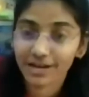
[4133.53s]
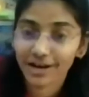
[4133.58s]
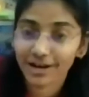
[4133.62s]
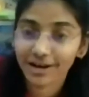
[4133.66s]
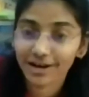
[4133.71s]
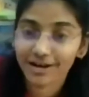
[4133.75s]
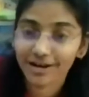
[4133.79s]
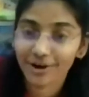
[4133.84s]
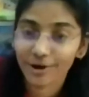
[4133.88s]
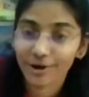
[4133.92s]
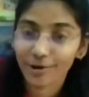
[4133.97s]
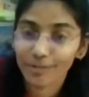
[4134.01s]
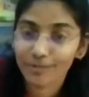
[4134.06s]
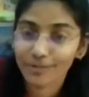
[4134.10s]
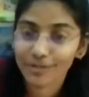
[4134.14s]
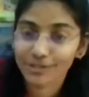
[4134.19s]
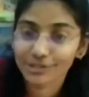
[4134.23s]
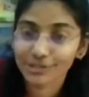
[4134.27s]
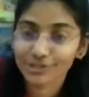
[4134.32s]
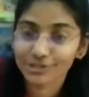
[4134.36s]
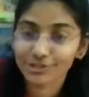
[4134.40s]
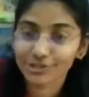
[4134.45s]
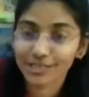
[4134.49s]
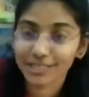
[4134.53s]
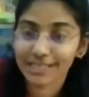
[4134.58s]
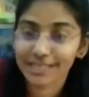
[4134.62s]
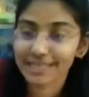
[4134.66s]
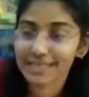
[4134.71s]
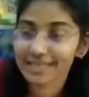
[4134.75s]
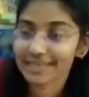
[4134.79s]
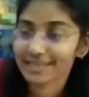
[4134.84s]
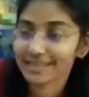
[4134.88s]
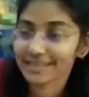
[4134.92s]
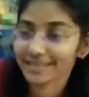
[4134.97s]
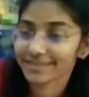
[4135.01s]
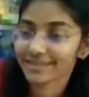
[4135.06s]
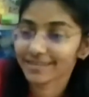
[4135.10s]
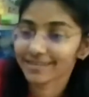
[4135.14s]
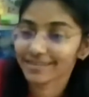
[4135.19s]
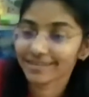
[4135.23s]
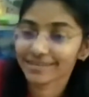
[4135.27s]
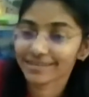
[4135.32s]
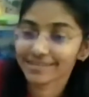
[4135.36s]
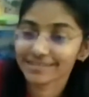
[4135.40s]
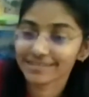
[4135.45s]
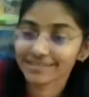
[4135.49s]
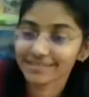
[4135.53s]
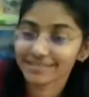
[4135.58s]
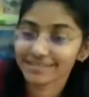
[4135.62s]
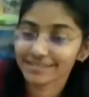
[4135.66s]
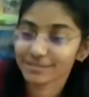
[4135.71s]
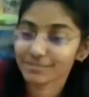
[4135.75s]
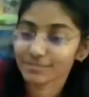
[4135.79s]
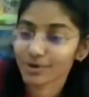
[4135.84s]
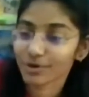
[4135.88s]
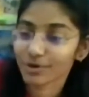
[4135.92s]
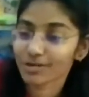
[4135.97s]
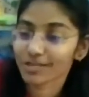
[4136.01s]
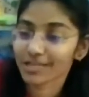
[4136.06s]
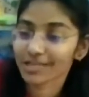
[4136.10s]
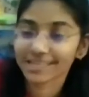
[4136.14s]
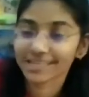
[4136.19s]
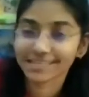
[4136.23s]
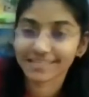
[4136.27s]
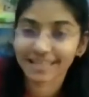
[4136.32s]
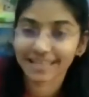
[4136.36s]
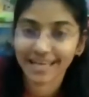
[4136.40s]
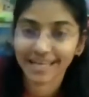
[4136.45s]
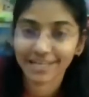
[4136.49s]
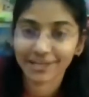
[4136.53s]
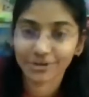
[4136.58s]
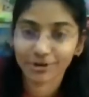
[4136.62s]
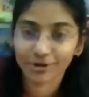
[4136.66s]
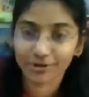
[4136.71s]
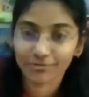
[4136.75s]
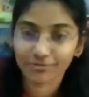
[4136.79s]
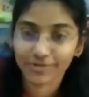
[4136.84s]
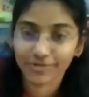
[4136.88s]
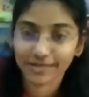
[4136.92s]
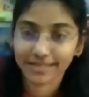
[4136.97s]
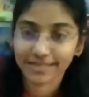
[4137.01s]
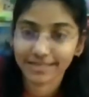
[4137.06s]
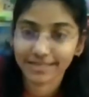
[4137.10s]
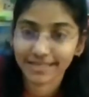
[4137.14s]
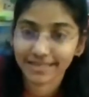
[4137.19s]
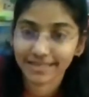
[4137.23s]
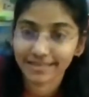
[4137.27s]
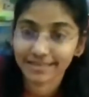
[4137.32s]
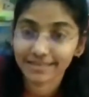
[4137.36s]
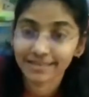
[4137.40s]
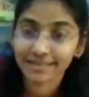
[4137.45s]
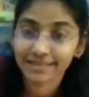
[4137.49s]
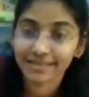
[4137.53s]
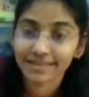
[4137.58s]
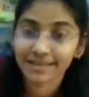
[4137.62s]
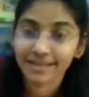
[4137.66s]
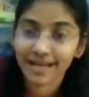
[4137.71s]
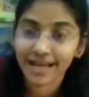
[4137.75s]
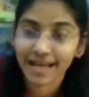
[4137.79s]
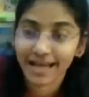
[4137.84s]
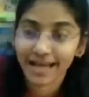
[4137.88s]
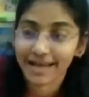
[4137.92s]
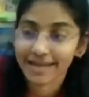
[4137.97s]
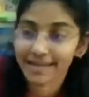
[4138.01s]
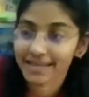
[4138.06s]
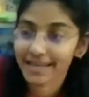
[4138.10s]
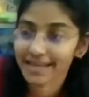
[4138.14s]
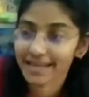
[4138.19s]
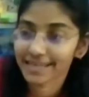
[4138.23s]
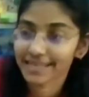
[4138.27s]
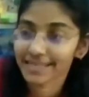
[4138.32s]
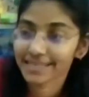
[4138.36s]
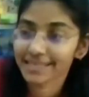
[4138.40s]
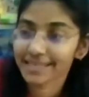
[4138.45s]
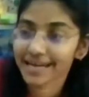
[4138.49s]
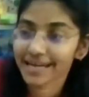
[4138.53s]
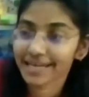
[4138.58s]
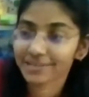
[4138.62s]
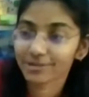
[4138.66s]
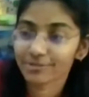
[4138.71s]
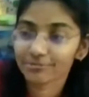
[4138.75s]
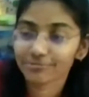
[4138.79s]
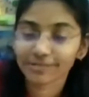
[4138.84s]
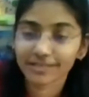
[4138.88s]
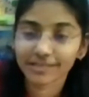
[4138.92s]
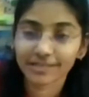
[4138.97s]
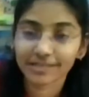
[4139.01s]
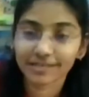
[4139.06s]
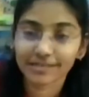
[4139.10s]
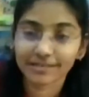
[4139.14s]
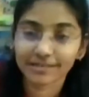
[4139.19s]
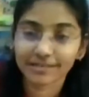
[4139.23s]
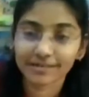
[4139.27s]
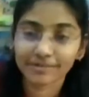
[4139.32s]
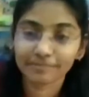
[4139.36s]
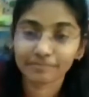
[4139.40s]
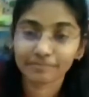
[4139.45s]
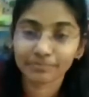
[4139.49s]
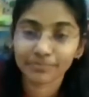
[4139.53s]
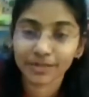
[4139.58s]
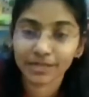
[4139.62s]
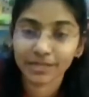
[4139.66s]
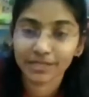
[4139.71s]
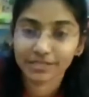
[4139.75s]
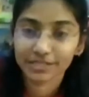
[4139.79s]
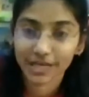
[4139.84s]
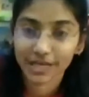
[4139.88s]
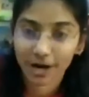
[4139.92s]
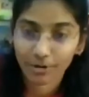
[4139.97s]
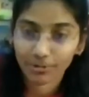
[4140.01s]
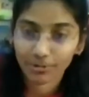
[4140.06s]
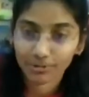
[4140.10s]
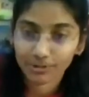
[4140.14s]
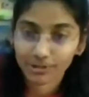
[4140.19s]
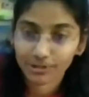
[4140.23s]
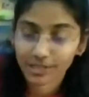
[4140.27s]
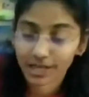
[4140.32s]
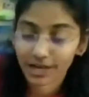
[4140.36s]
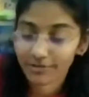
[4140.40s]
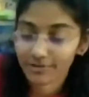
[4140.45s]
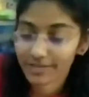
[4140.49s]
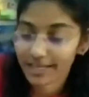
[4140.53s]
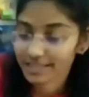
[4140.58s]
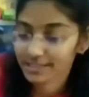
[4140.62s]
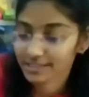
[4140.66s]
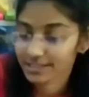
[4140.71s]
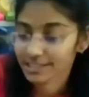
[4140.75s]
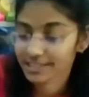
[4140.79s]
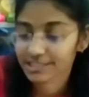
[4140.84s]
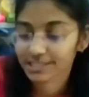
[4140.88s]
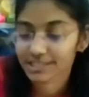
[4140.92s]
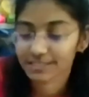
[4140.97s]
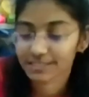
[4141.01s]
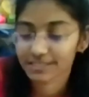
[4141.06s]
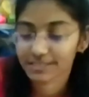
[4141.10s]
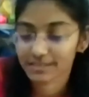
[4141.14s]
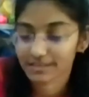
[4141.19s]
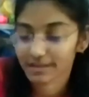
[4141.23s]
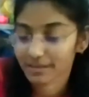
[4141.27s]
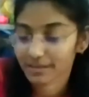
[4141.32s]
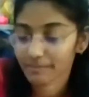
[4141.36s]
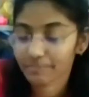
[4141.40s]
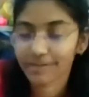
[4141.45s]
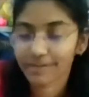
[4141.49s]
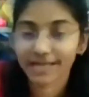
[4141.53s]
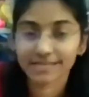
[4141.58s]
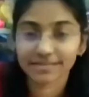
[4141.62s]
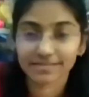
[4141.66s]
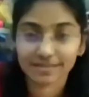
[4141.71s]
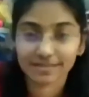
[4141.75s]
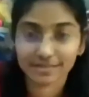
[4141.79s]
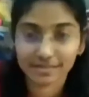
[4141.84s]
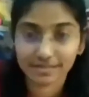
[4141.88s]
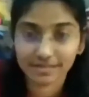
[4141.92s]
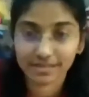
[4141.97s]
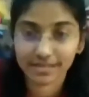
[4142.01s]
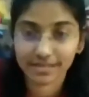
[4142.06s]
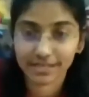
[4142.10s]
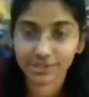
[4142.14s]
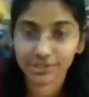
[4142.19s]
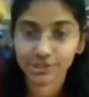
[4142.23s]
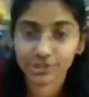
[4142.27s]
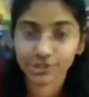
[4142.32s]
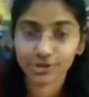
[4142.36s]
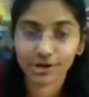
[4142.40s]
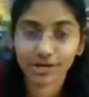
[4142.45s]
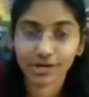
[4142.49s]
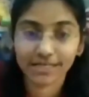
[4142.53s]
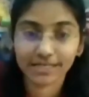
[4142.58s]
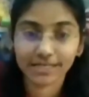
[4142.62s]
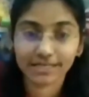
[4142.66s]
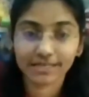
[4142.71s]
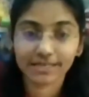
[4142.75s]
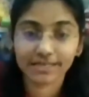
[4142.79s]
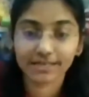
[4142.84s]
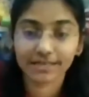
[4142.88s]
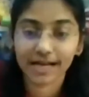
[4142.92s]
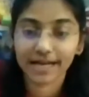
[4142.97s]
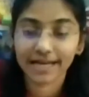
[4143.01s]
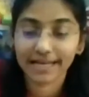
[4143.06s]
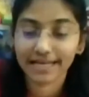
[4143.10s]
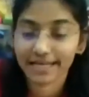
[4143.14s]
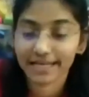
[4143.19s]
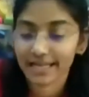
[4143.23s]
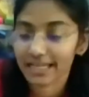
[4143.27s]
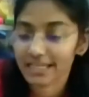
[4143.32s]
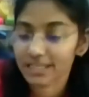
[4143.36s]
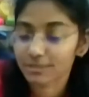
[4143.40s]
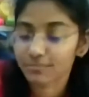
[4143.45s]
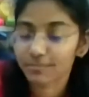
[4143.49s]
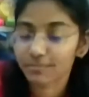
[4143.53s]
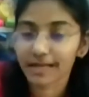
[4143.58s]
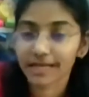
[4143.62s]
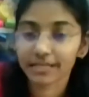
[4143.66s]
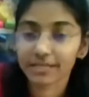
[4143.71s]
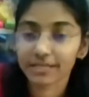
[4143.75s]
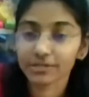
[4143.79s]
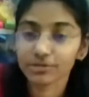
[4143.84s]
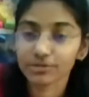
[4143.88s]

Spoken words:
opportunity. This is Monica signing off for the day. And any kind of doubts you have, you can just place a screenshot and I can explain